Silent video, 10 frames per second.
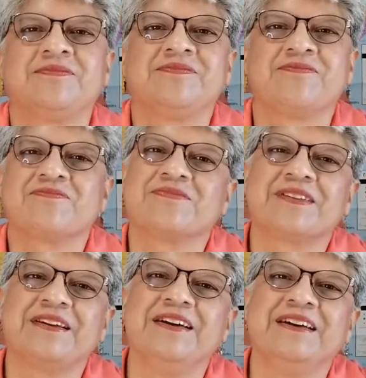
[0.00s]

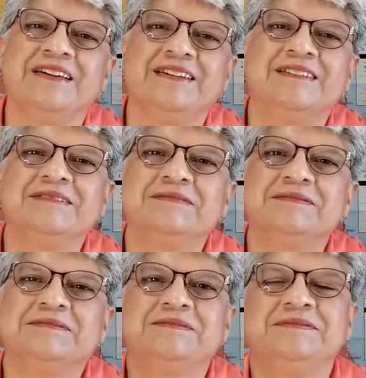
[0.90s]

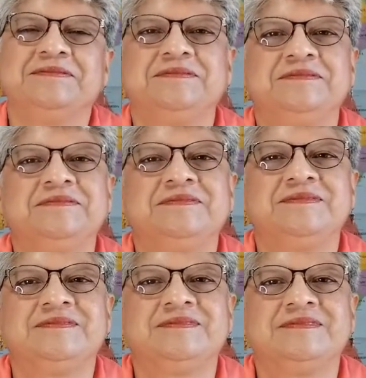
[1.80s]

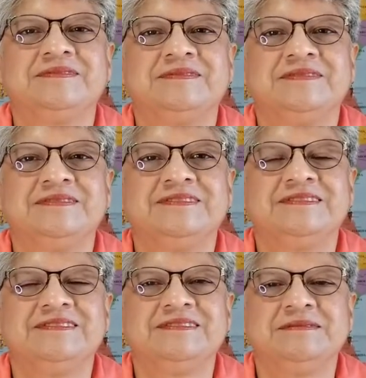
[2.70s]

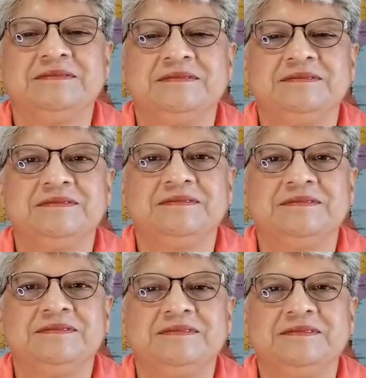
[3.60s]

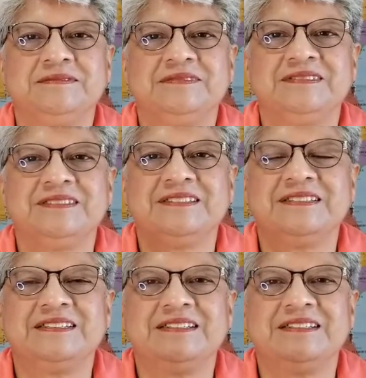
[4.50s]
No words are spoken by the person on screen.